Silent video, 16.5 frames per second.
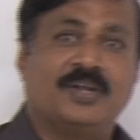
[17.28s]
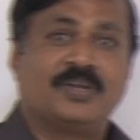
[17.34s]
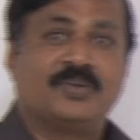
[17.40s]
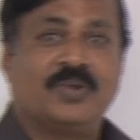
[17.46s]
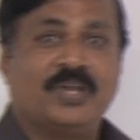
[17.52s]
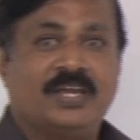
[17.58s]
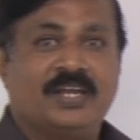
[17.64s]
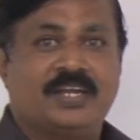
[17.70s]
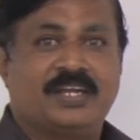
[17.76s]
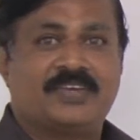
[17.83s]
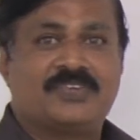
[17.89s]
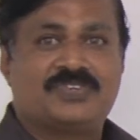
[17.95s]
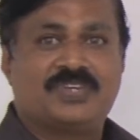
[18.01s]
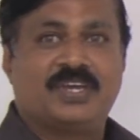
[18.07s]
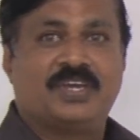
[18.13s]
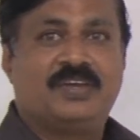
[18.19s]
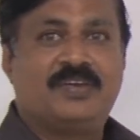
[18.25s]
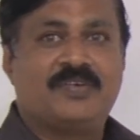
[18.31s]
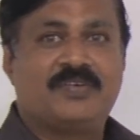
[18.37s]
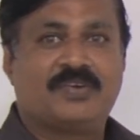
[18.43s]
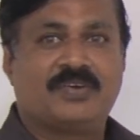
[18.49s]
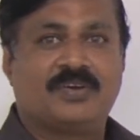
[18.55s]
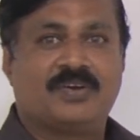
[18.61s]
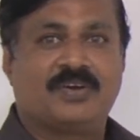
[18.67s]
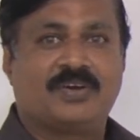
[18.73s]
Today let us see
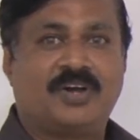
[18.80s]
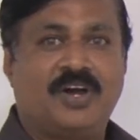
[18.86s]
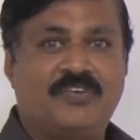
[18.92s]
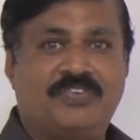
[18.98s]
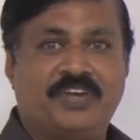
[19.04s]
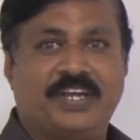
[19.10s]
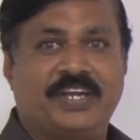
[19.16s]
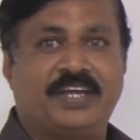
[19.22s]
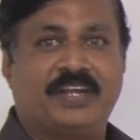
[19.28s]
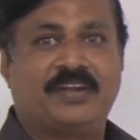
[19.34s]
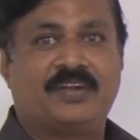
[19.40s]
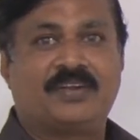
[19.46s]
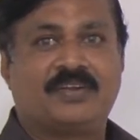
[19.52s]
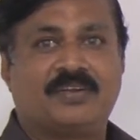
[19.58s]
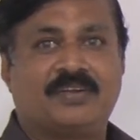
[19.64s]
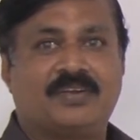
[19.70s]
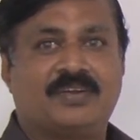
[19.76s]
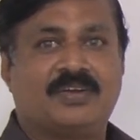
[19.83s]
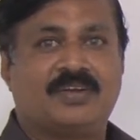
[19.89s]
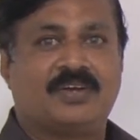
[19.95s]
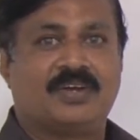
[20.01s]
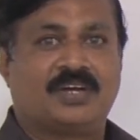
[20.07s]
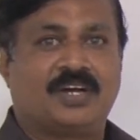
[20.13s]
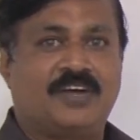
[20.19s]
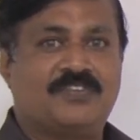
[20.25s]
half adder,
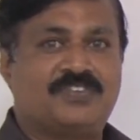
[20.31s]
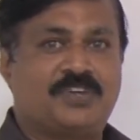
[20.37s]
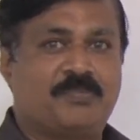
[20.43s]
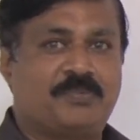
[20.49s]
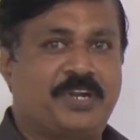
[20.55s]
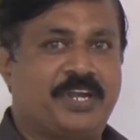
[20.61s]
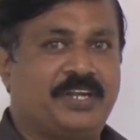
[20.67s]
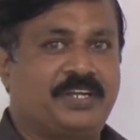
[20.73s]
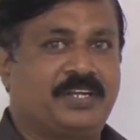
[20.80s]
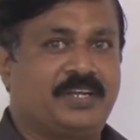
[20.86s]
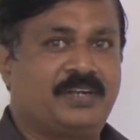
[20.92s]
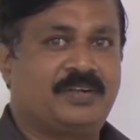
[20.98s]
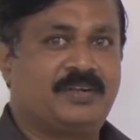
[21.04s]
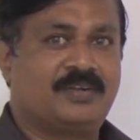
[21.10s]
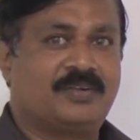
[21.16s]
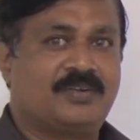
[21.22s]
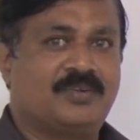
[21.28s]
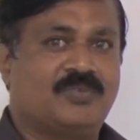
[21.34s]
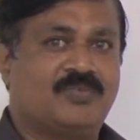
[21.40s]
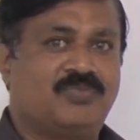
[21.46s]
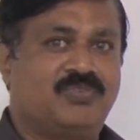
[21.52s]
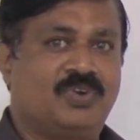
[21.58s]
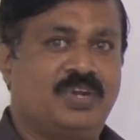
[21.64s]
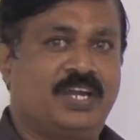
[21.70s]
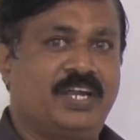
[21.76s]
half subtractor,
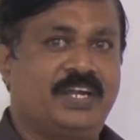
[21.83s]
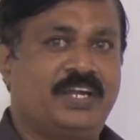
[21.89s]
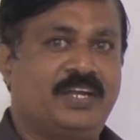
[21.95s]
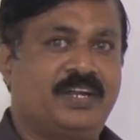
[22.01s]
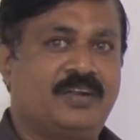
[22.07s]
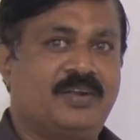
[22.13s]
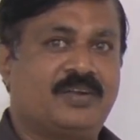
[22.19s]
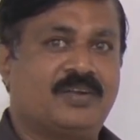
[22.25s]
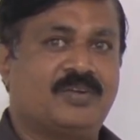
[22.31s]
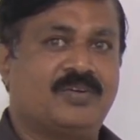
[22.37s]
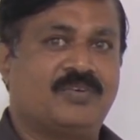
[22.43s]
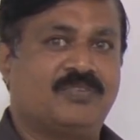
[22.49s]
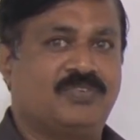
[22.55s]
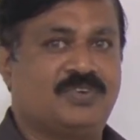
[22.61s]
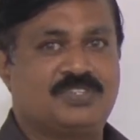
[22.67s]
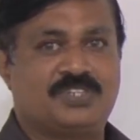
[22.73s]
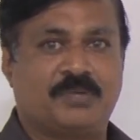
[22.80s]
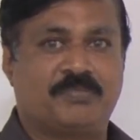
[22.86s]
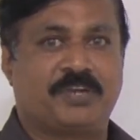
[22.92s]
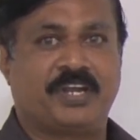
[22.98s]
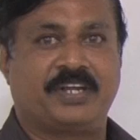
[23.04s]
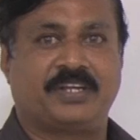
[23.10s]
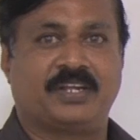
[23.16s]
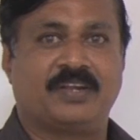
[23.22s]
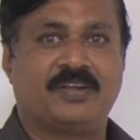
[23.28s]
full adder, full
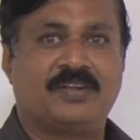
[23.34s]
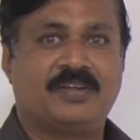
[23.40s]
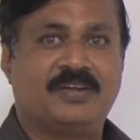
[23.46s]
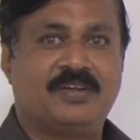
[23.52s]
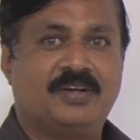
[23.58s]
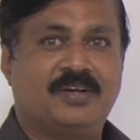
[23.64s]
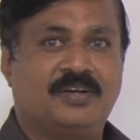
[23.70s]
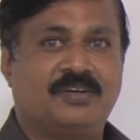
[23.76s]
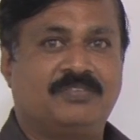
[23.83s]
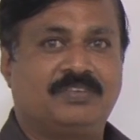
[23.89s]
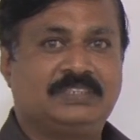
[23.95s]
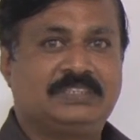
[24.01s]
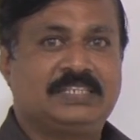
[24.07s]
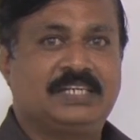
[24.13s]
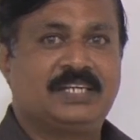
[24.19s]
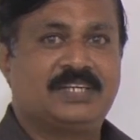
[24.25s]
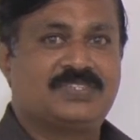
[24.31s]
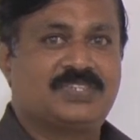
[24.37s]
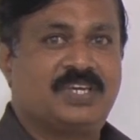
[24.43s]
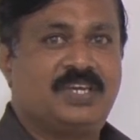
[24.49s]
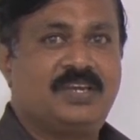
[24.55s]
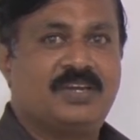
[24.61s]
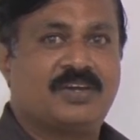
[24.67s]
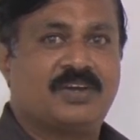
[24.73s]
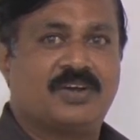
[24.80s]
subtractor. First let us
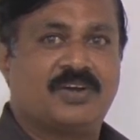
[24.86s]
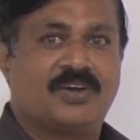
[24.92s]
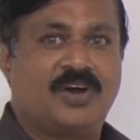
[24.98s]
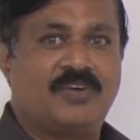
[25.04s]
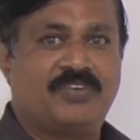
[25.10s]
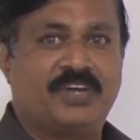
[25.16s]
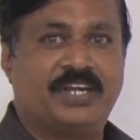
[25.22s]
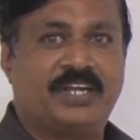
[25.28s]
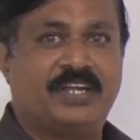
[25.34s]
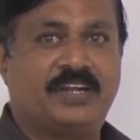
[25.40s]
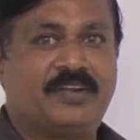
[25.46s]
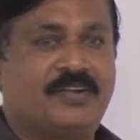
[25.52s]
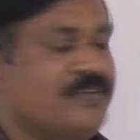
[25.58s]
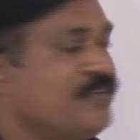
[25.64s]
see half adder.